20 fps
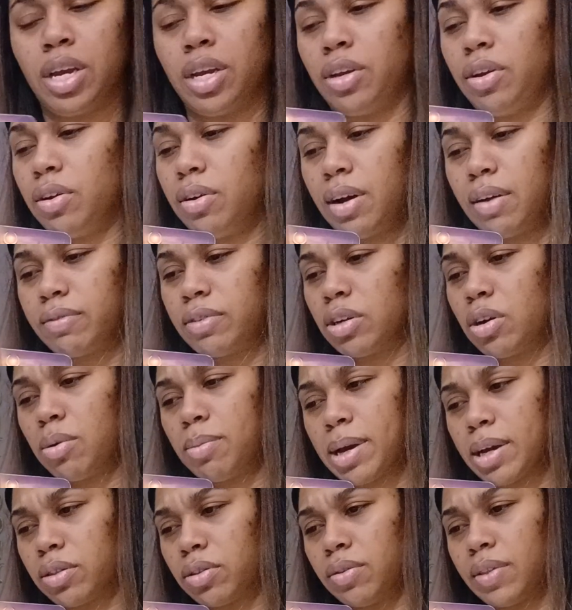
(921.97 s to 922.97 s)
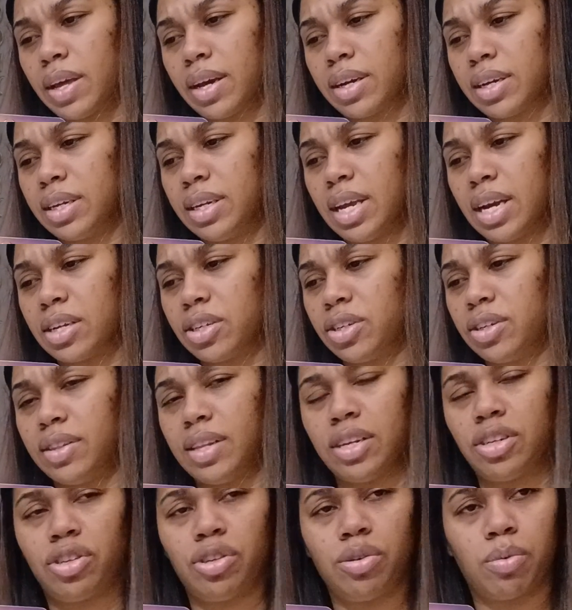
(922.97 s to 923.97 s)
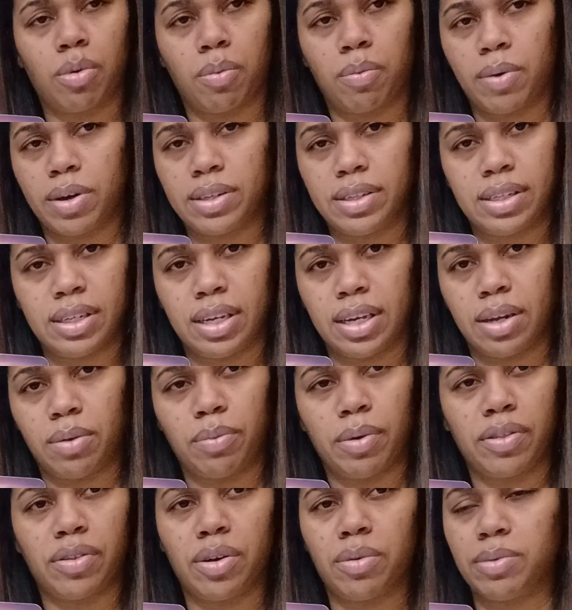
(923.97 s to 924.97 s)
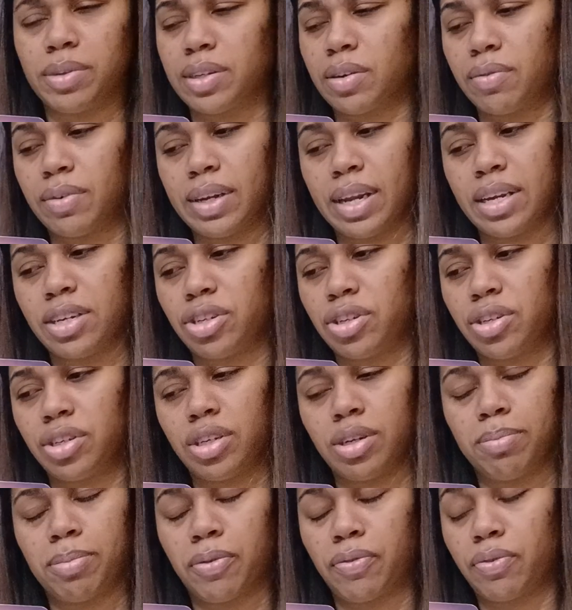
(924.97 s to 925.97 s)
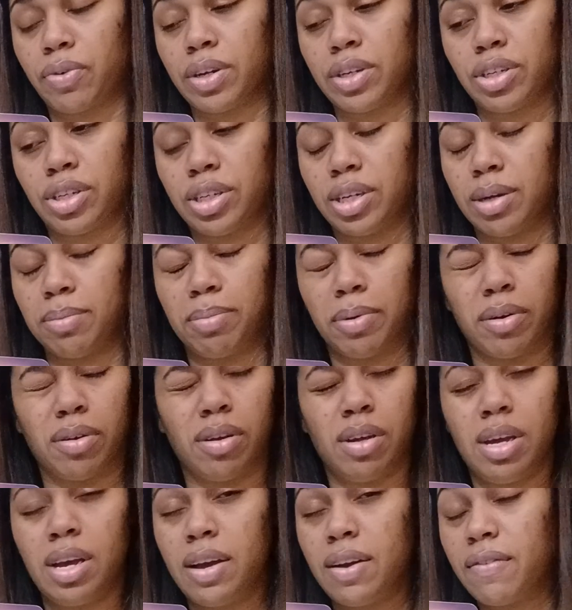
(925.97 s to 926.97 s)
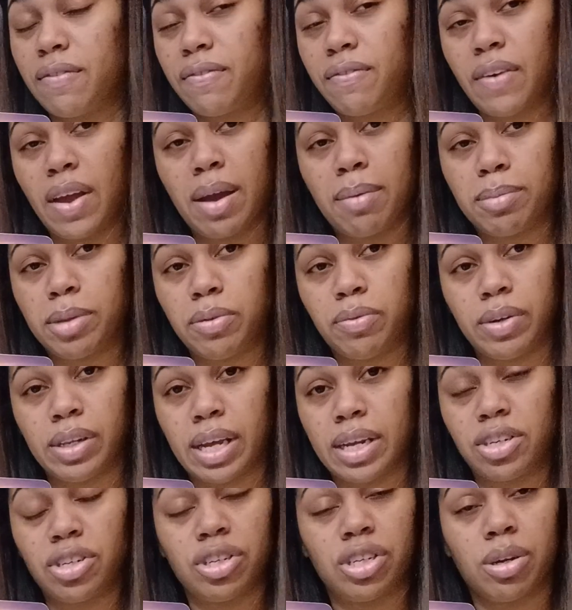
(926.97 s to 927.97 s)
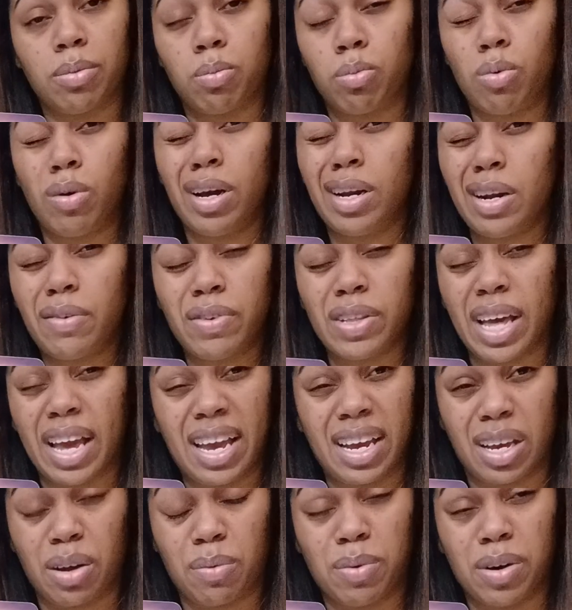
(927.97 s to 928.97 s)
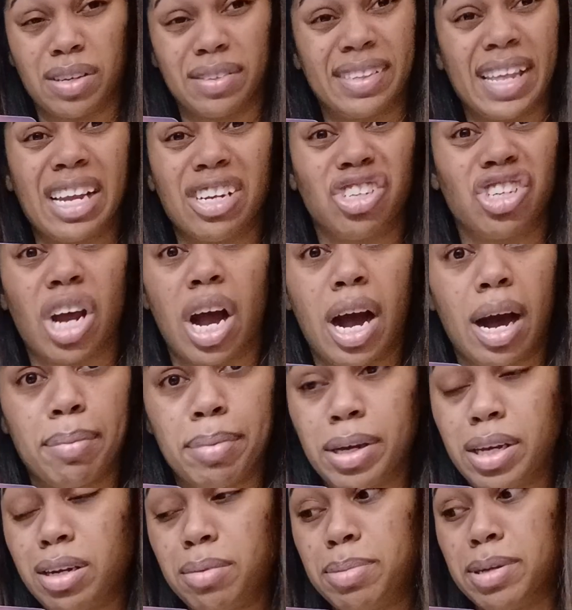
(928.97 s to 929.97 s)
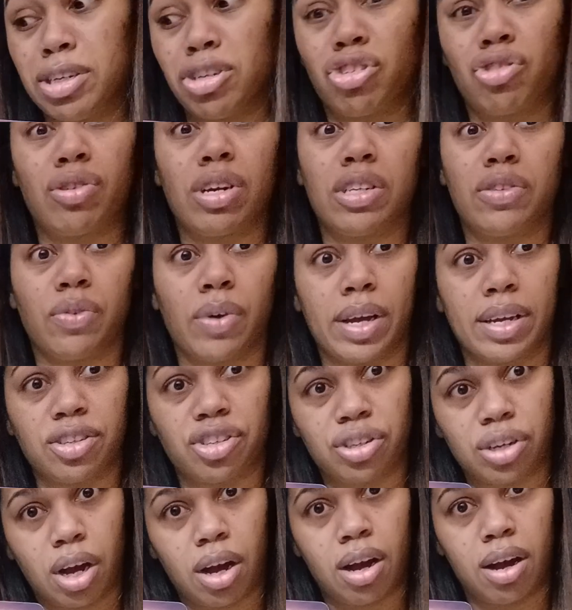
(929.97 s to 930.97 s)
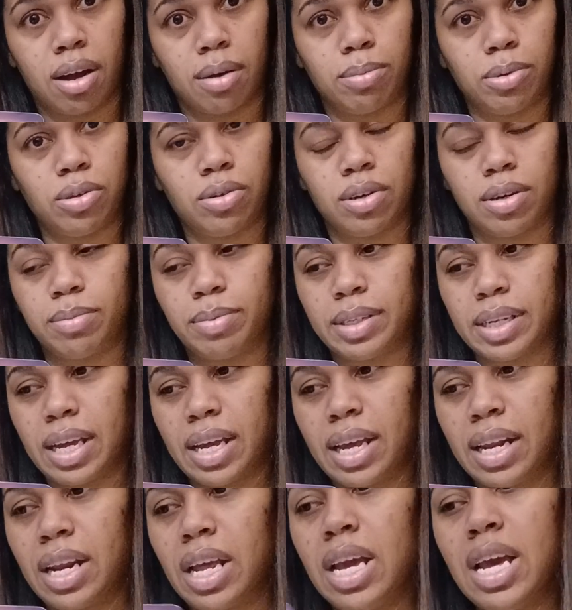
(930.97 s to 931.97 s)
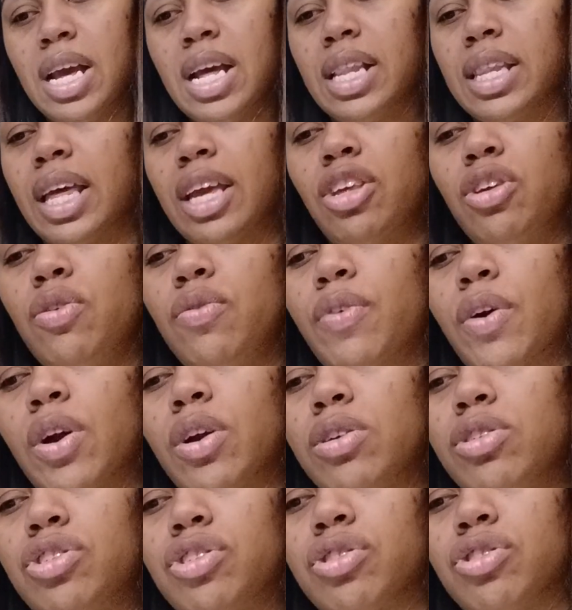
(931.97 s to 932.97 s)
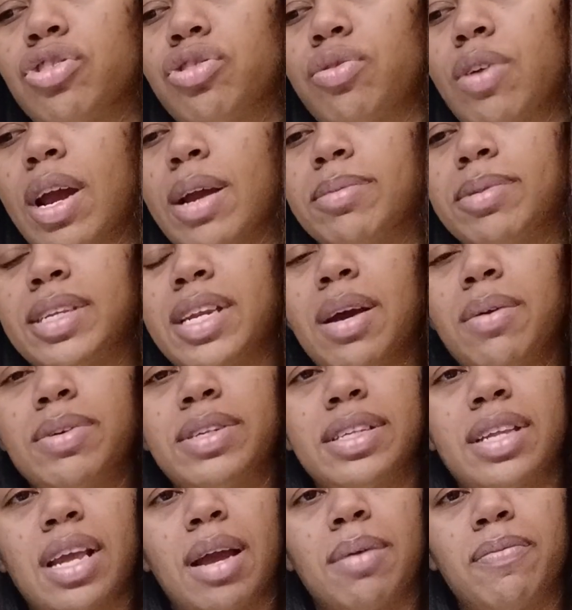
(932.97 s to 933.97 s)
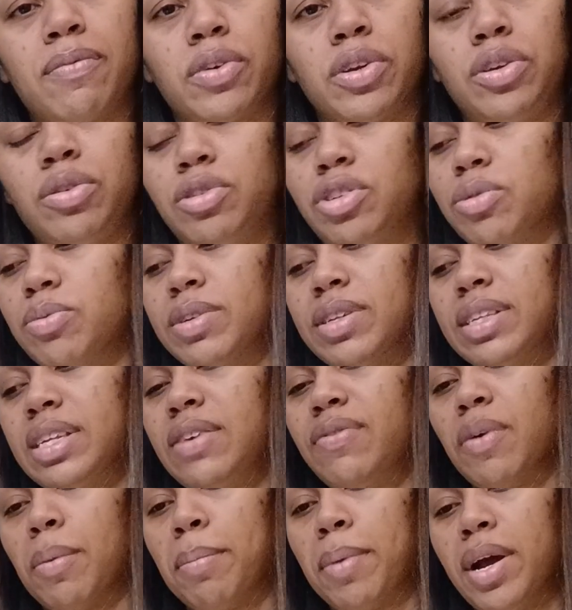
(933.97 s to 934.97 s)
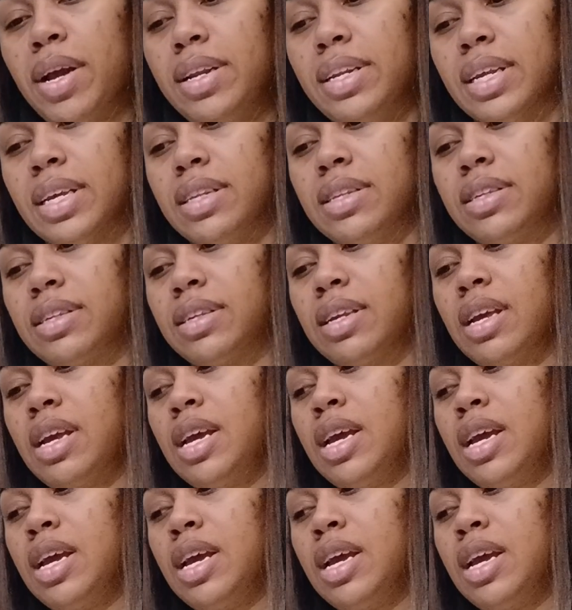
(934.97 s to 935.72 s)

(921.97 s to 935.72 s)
You don't have to go back through that connection that you were once in, whether it was a relationship, a friendship, a family relationship, whatever the heck it was, that job. It could have been a stressful ass job. You know what I'm saying? Like, you've earned your stripes. Now it's time for you to receive abundance.